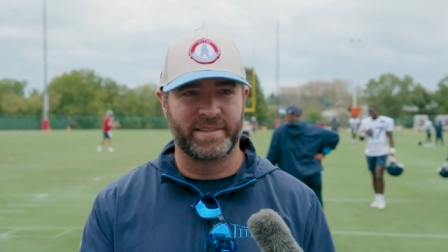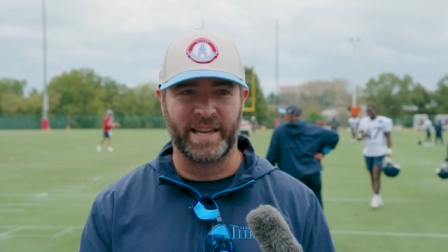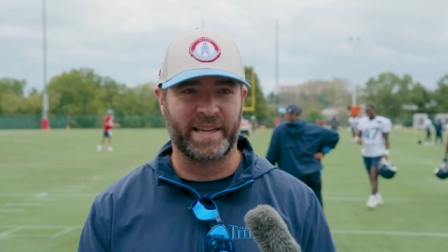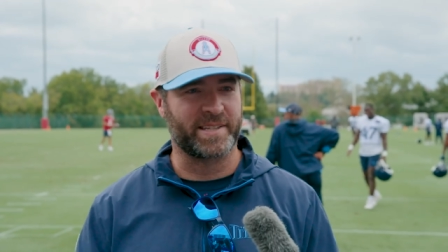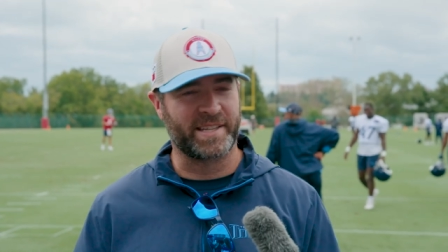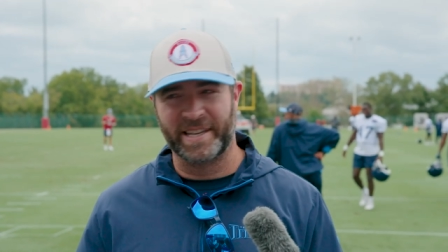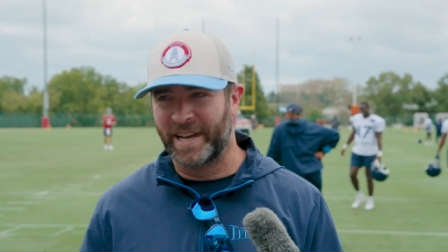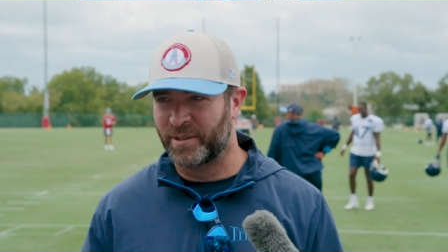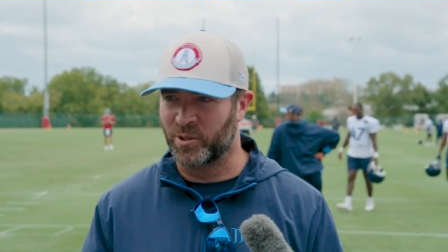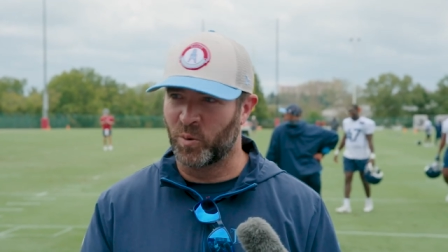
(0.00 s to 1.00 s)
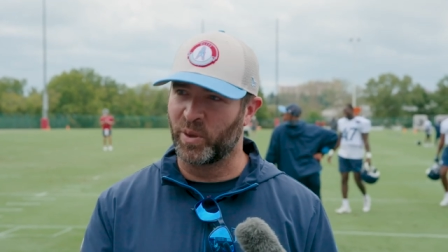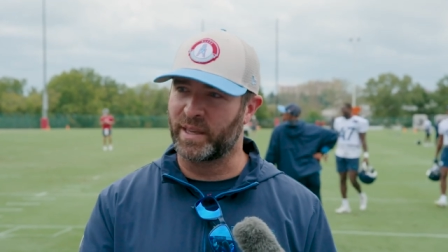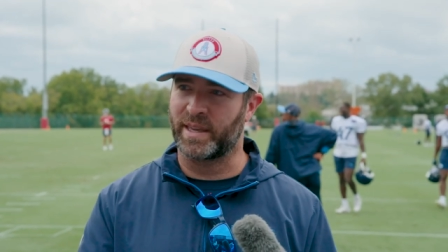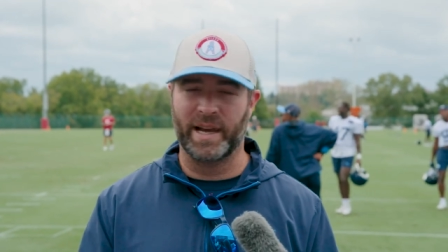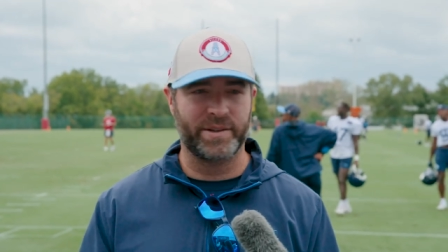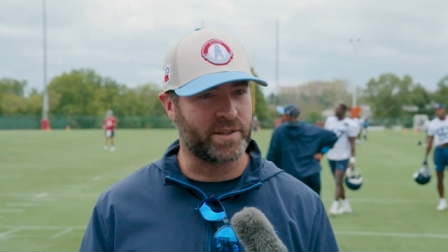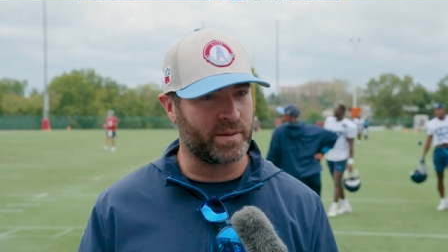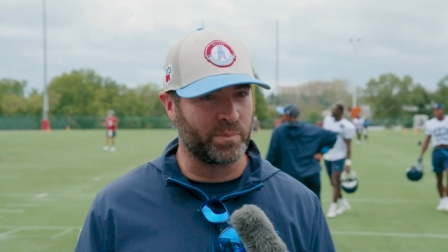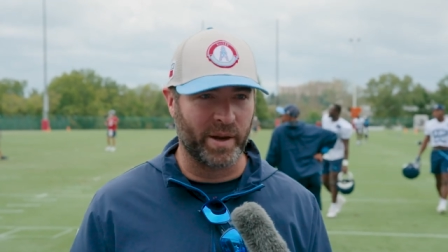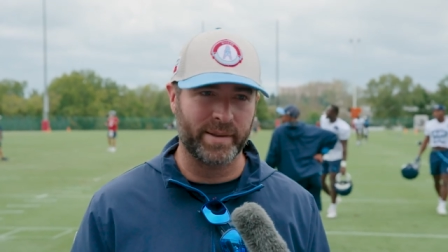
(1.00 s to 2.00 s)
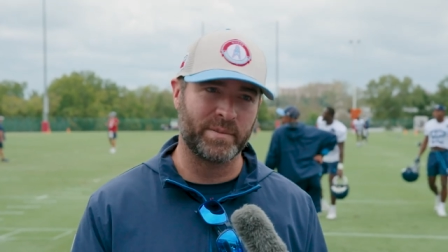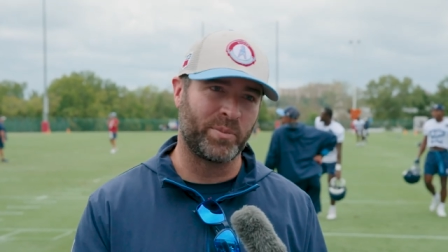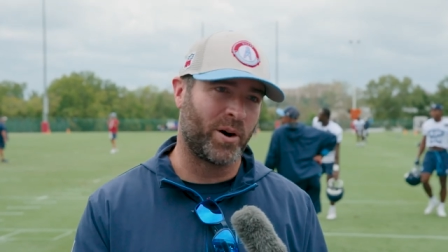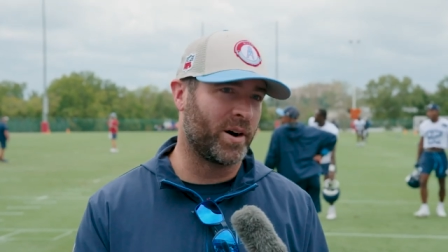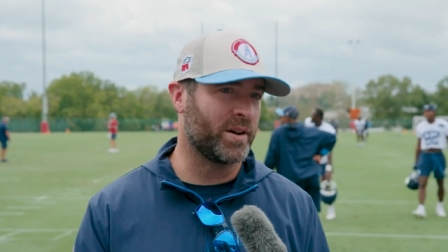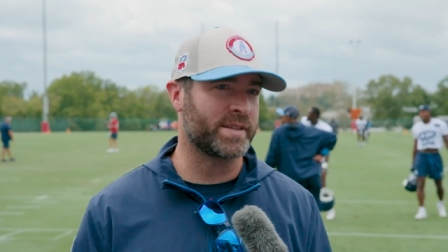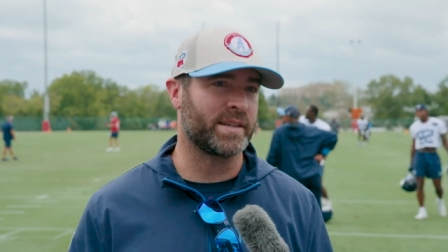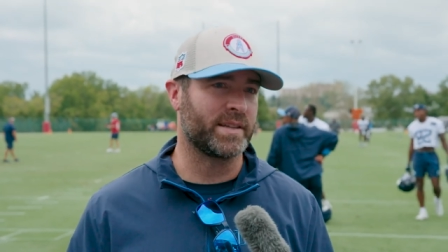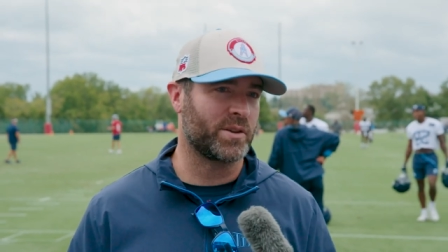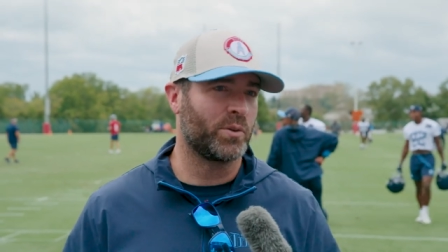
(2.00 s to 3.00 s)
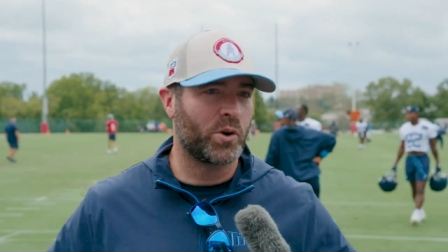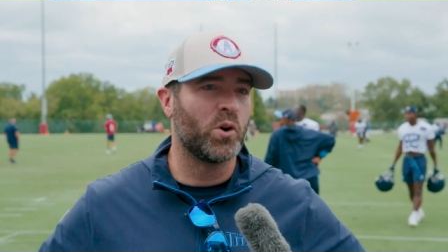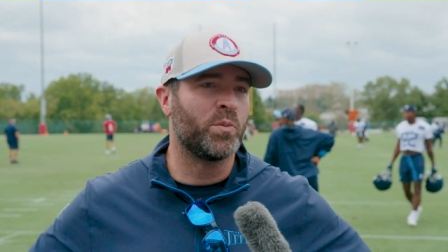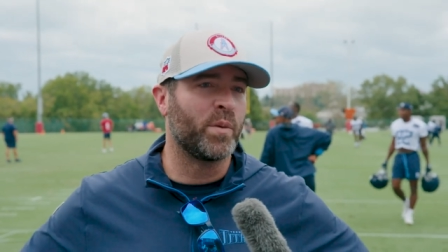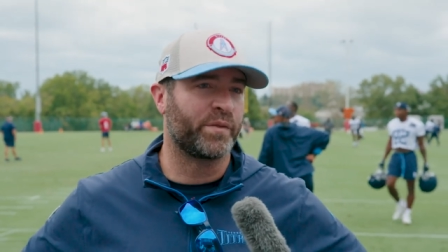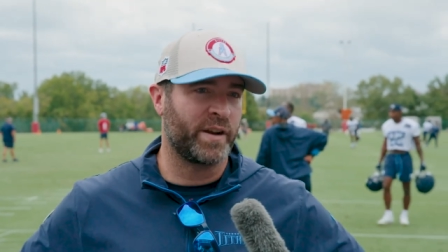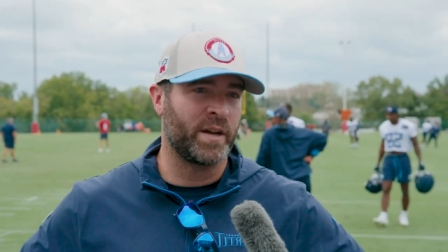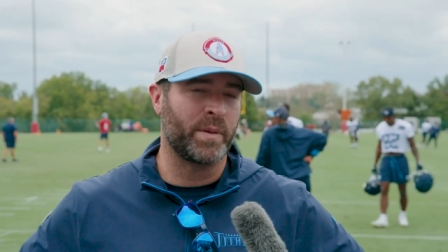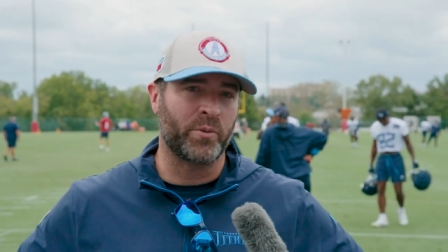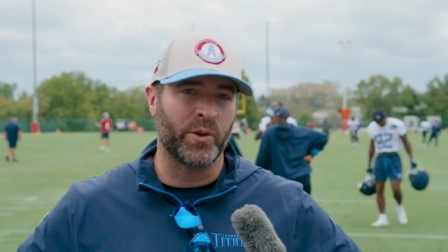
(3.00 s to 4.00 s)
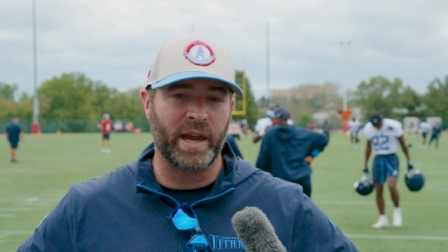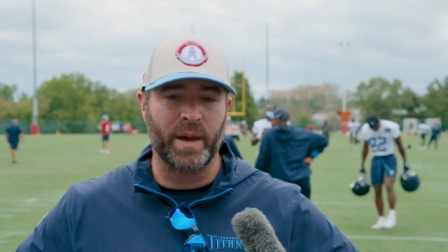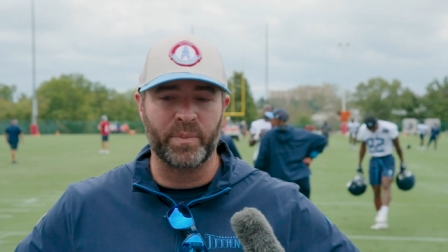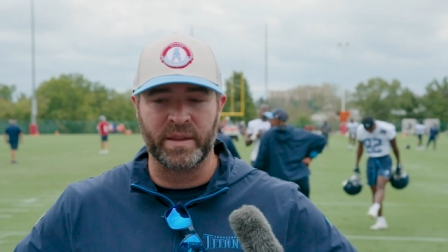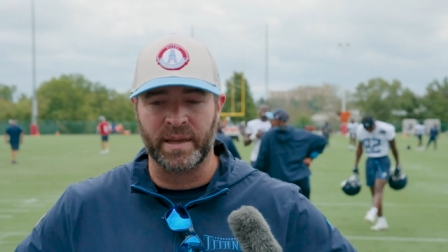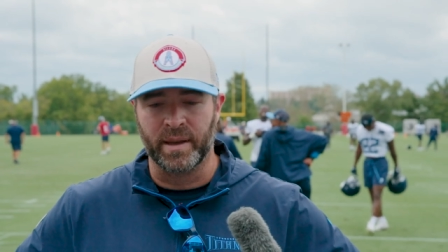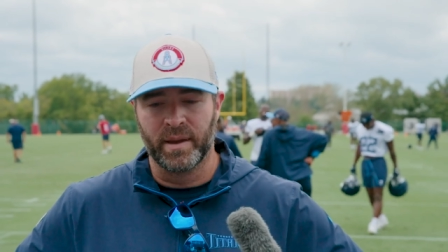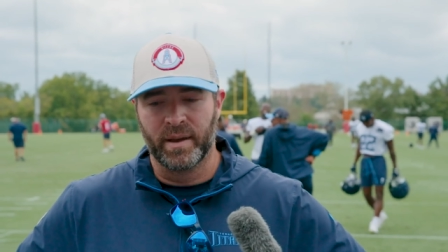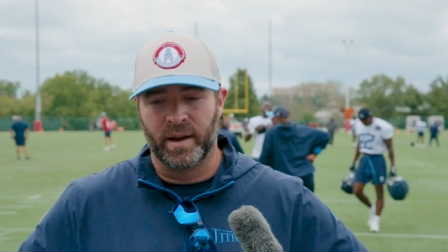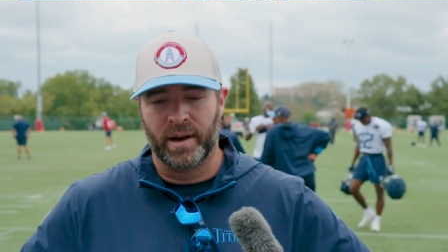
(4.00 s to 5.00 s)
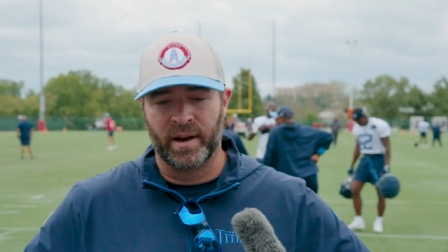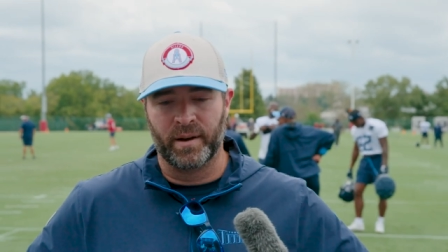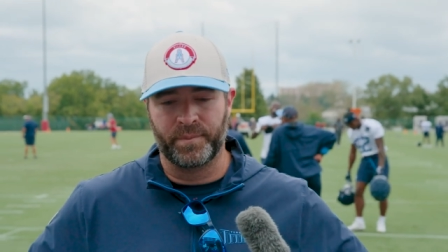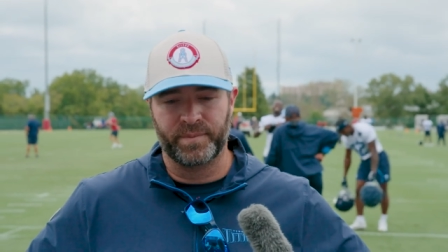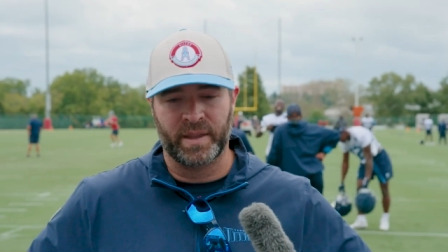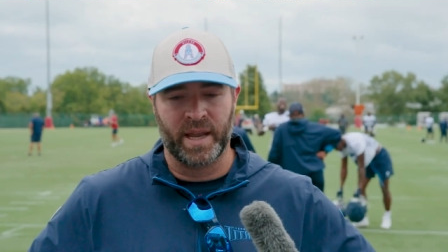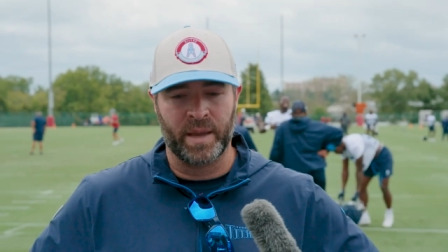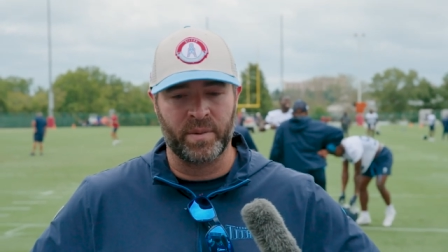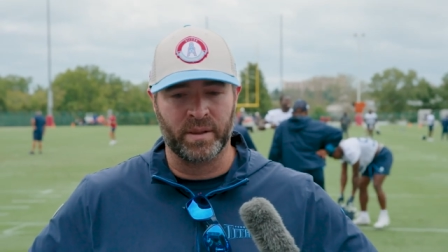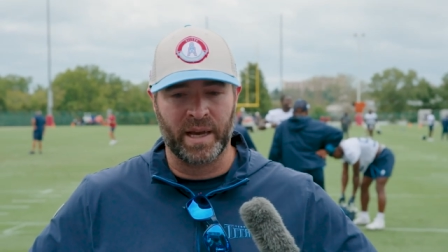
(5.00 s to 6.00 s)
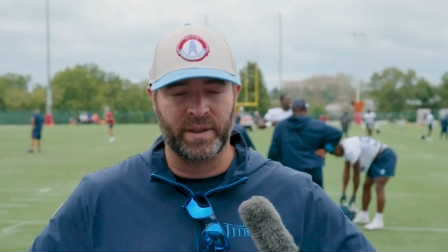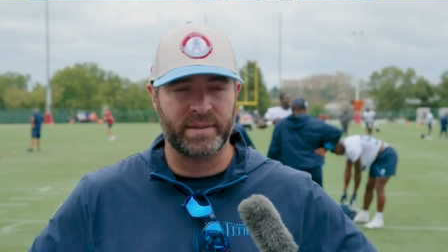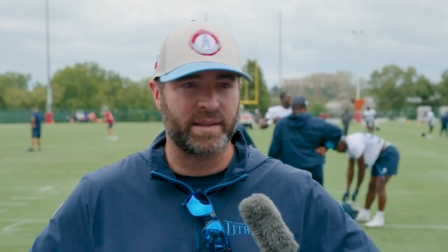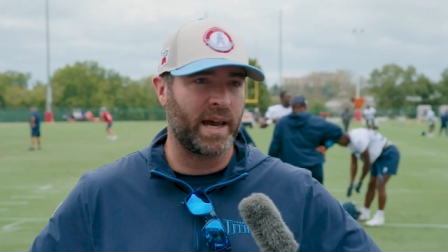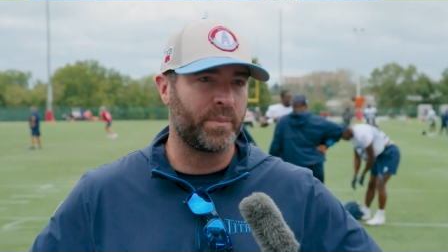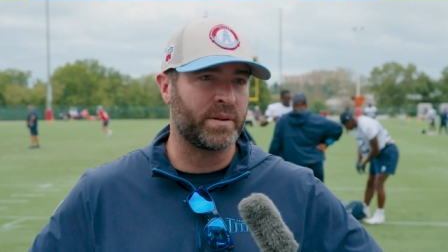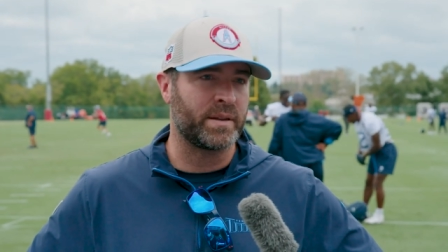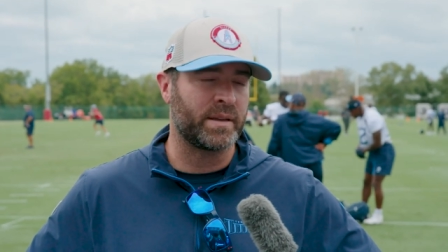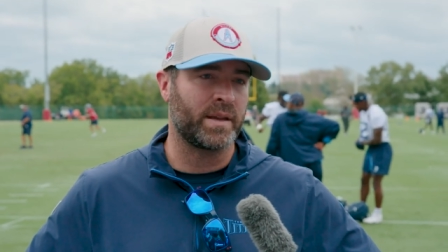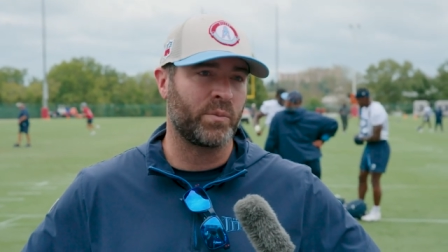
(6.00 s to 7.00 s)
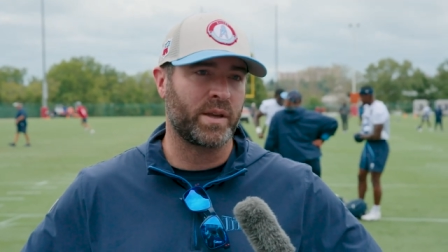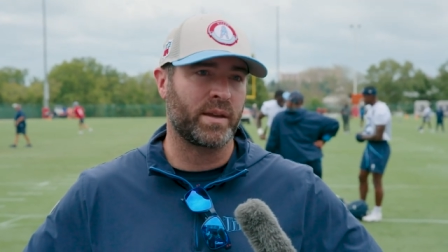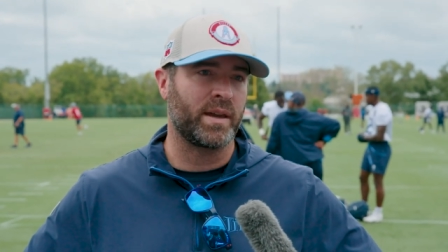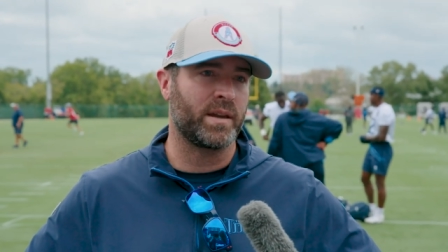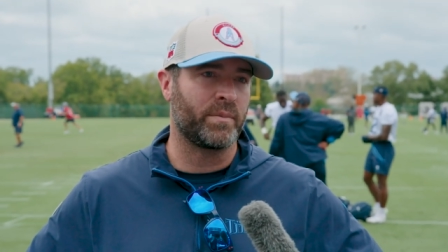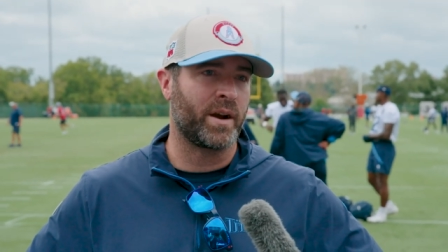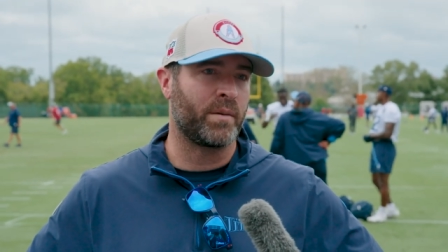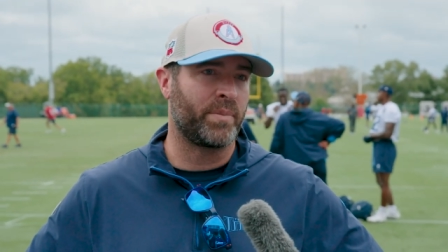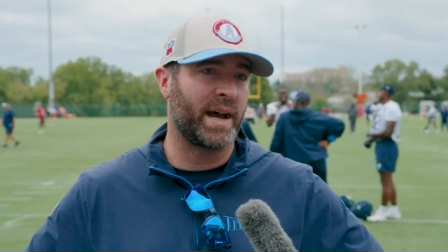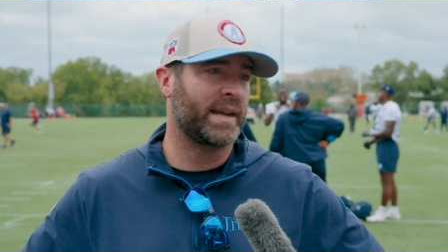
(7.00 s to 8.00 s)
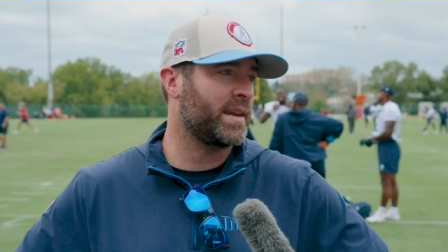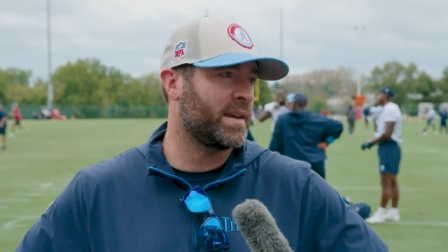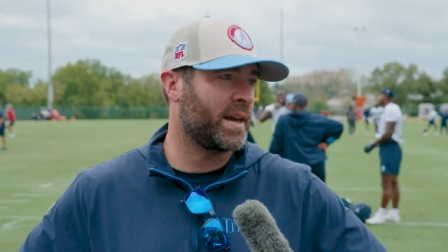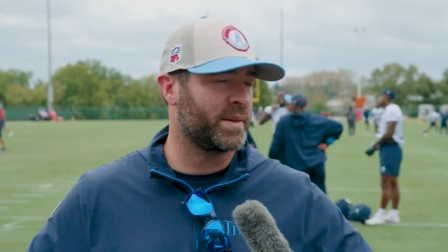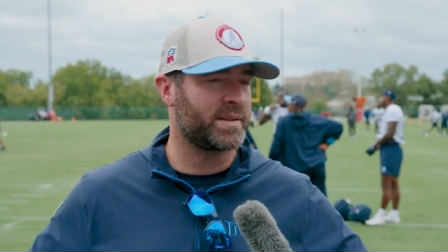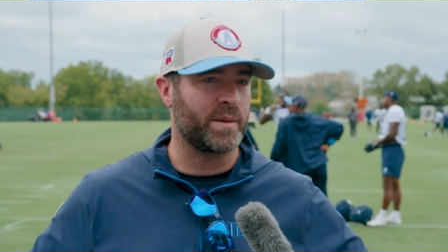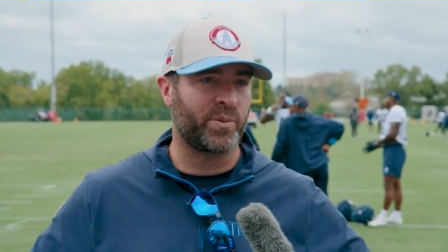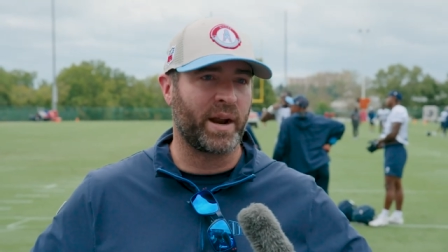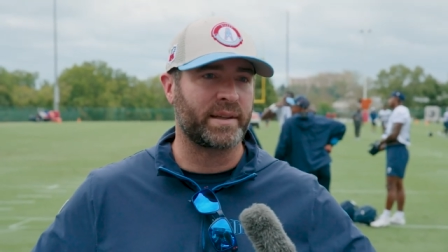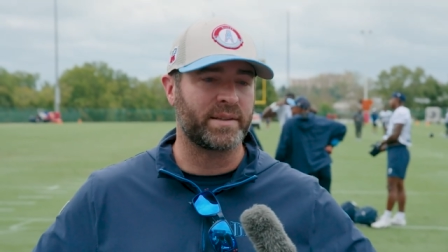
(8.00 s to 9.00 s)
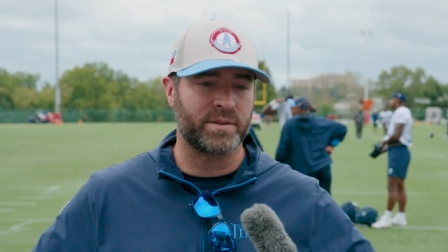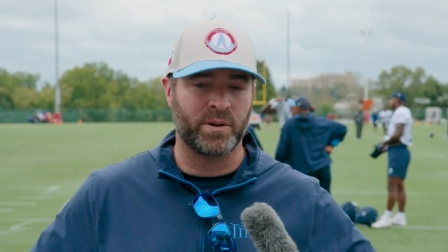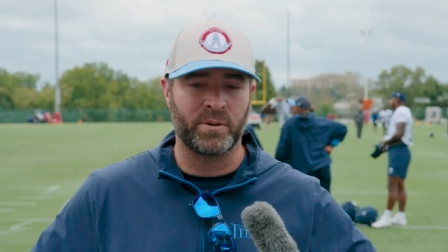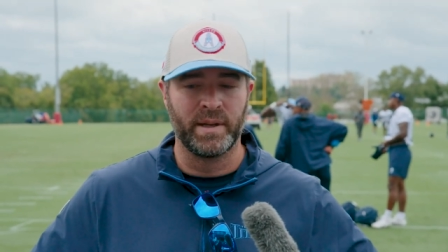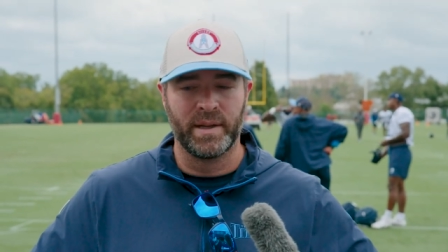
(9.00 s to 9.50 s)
taking his kid out to go play catch and buckets of balls. And so, cool moment for him. I'm really happy that uh, that Amy allowed that to happen and, and, we could get him there and back and he not miss any practice. So,